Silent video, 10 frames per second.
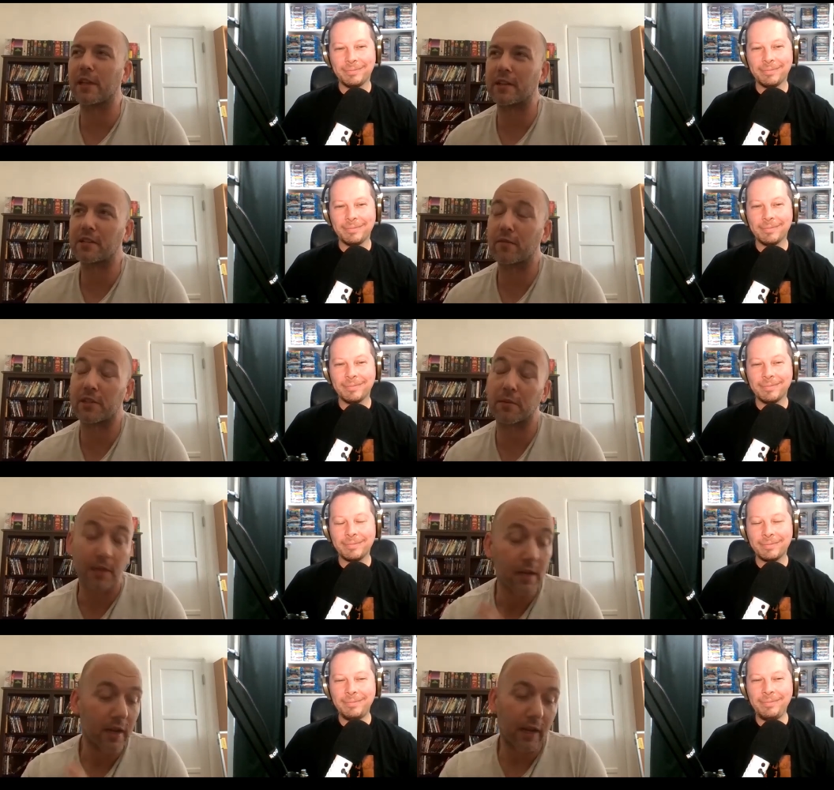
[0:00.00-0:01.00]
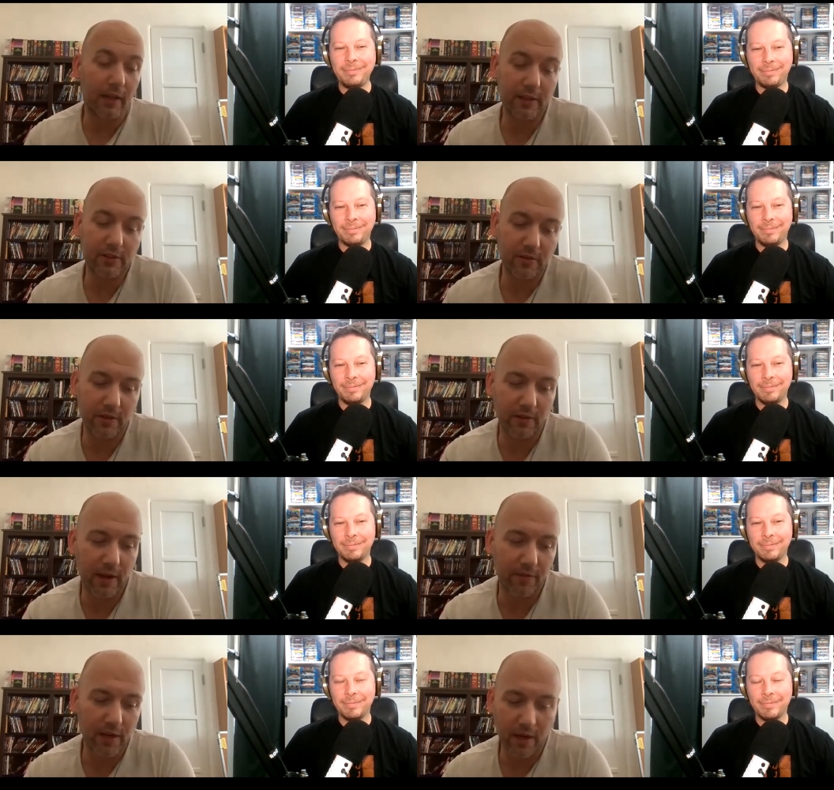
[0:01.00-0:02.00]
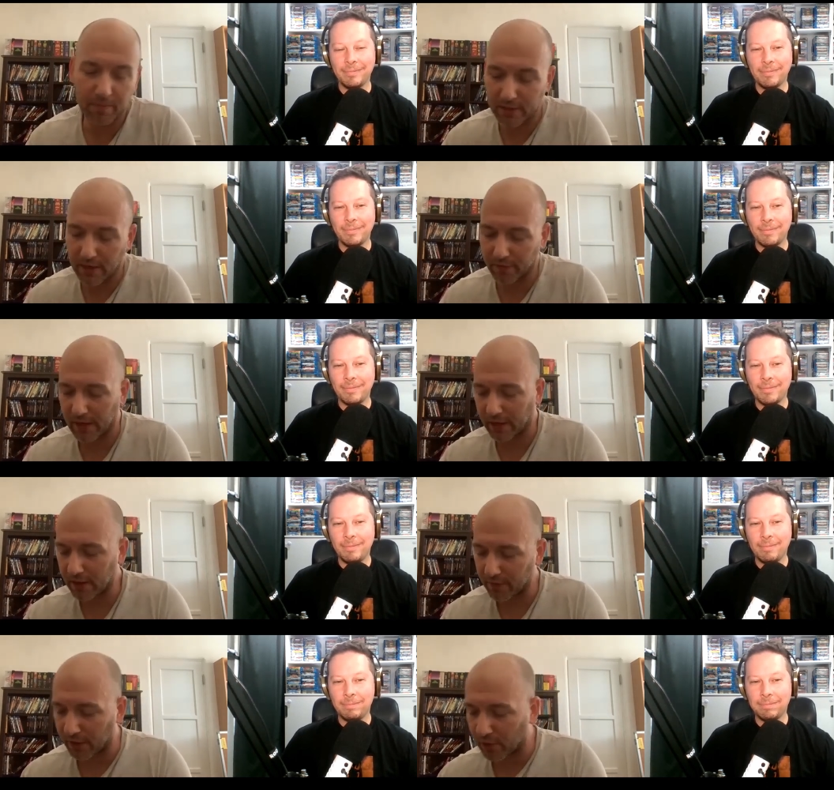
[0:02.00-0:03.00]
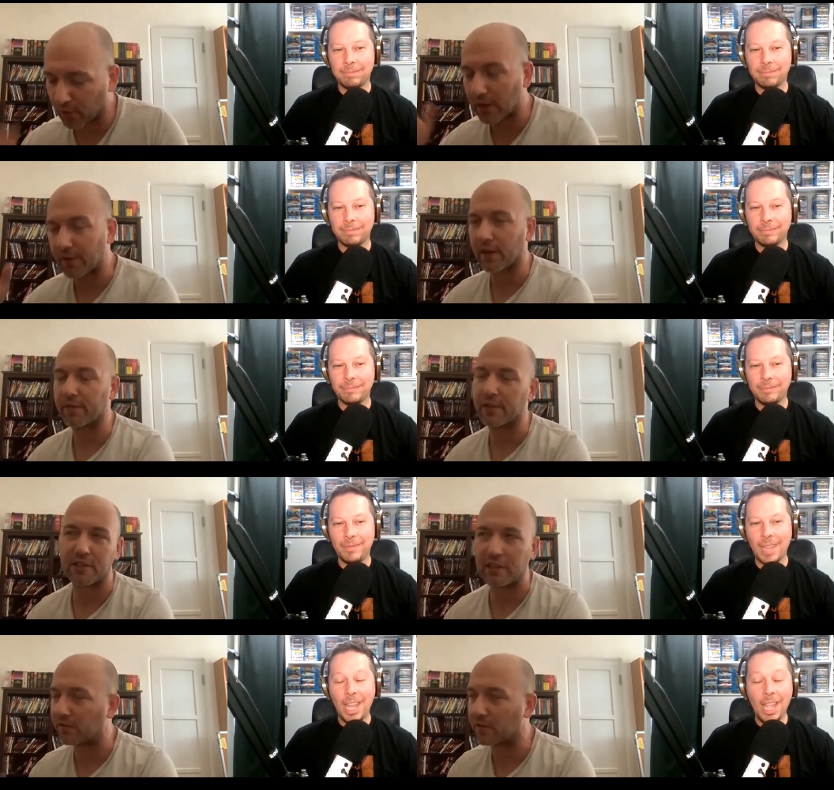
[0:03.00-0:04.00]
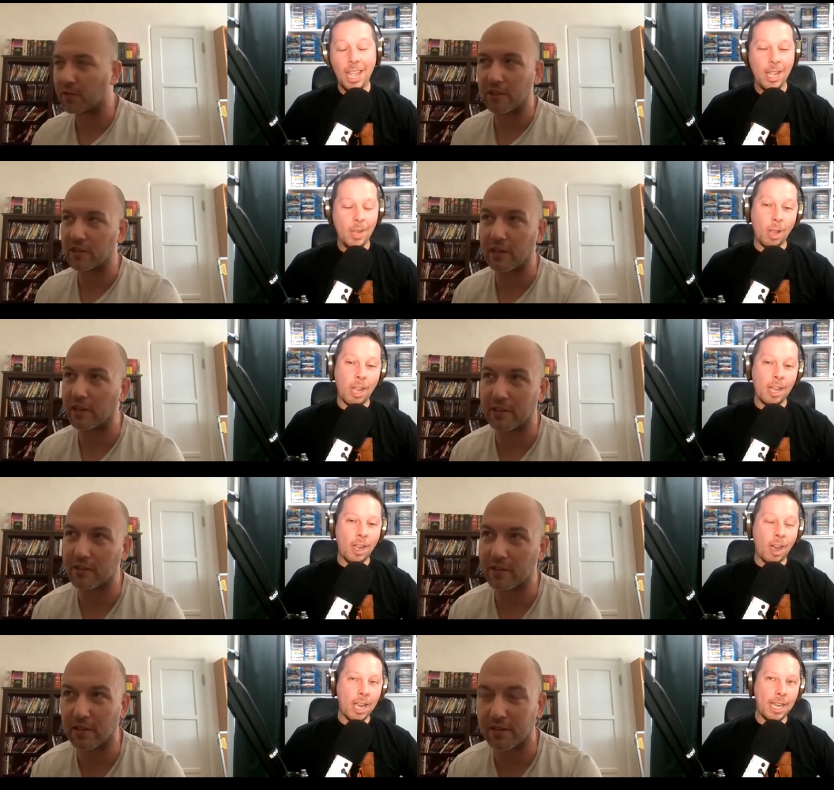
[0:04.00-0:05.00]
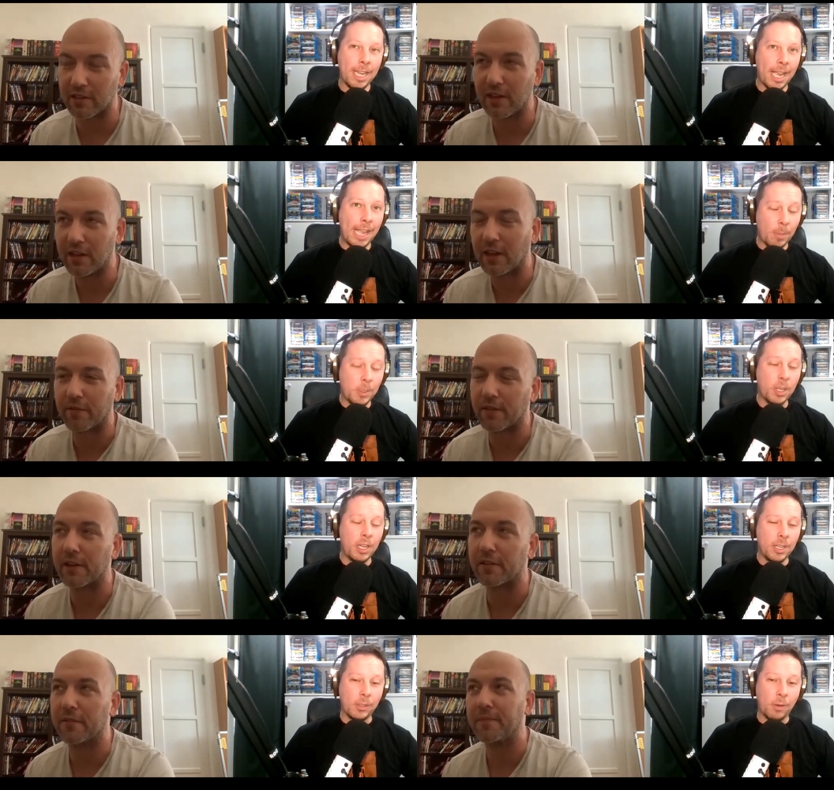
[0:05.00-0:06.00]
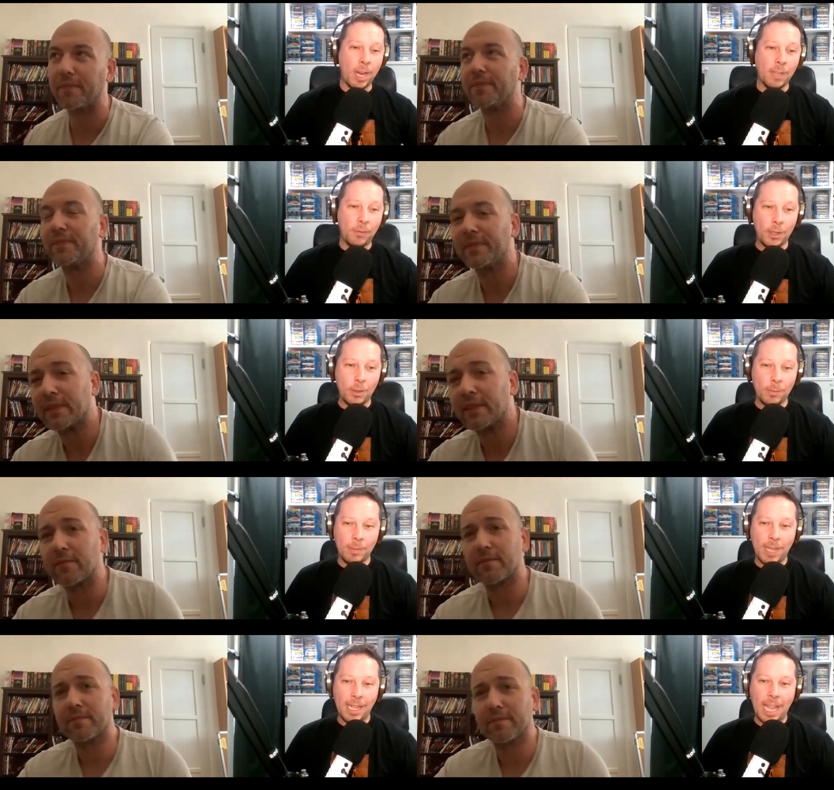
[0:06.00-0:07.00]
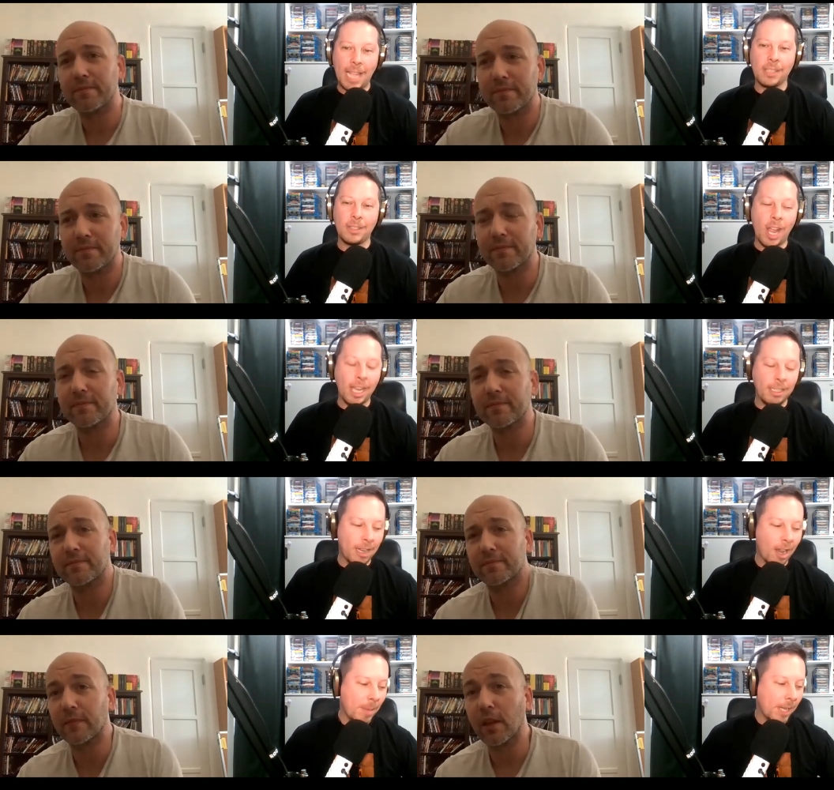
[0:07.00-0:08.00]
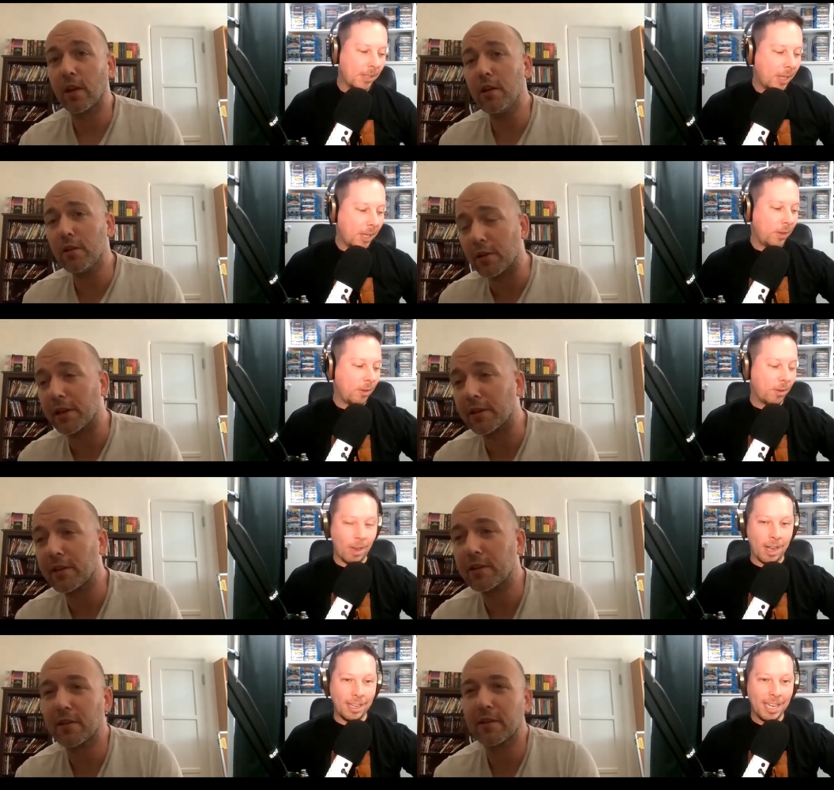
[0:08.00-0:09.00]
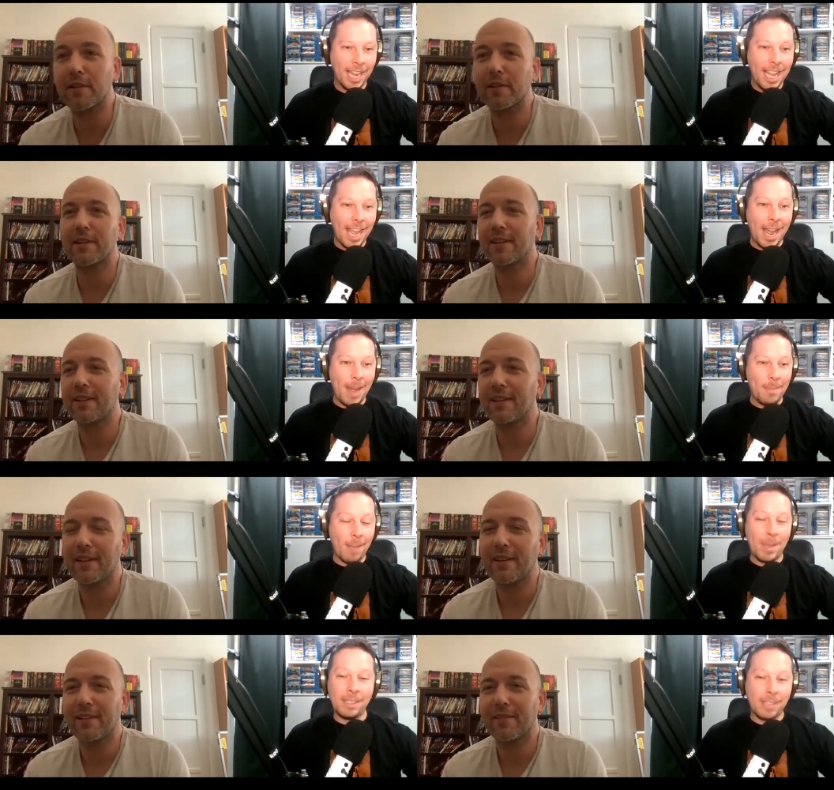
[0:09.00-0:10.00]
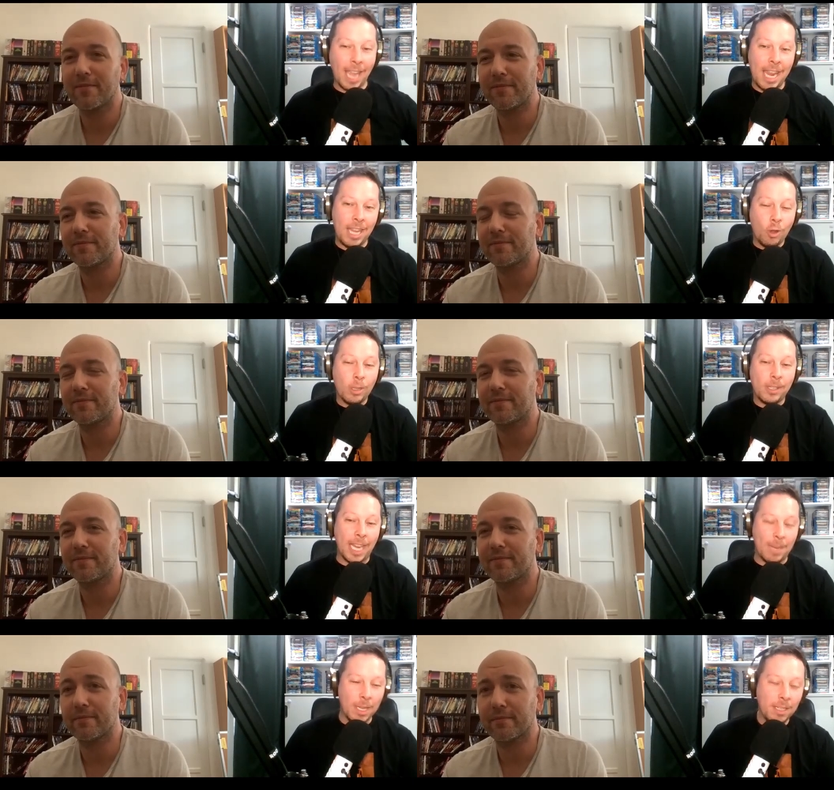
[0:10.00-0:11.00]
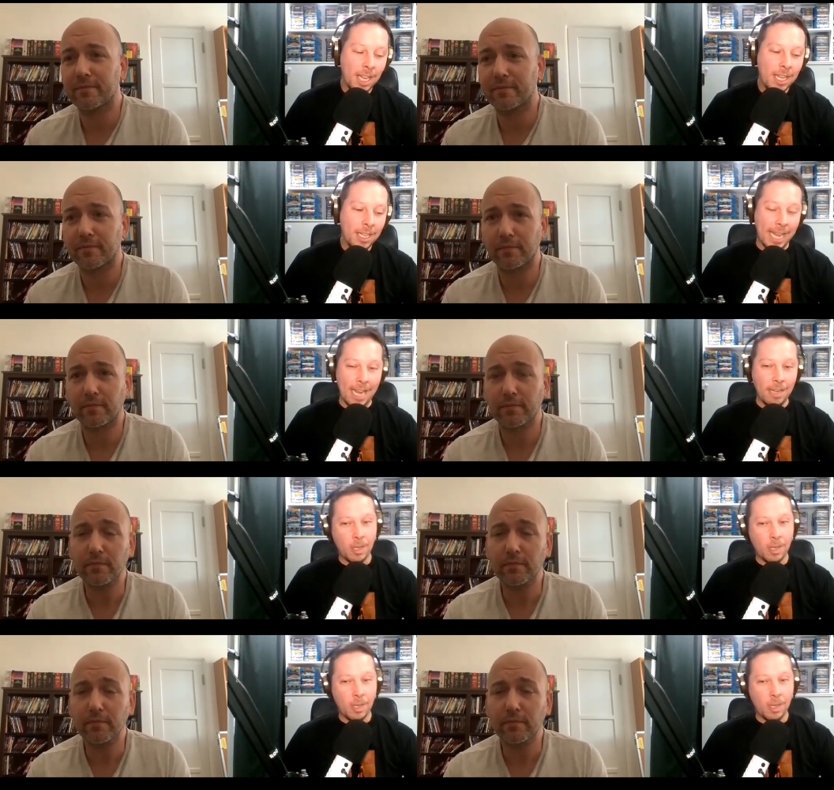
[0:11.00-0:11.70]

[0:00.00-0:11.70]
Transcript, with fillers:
Speaker 1: likes in every segment unless you don't have an appetite for that kind of like gory found footage stuff in which case well i, I uh, had the opportunity to
Speaker 2: screen the film uh, last night and i must give oh, you okay. credit um, i must say your segment again no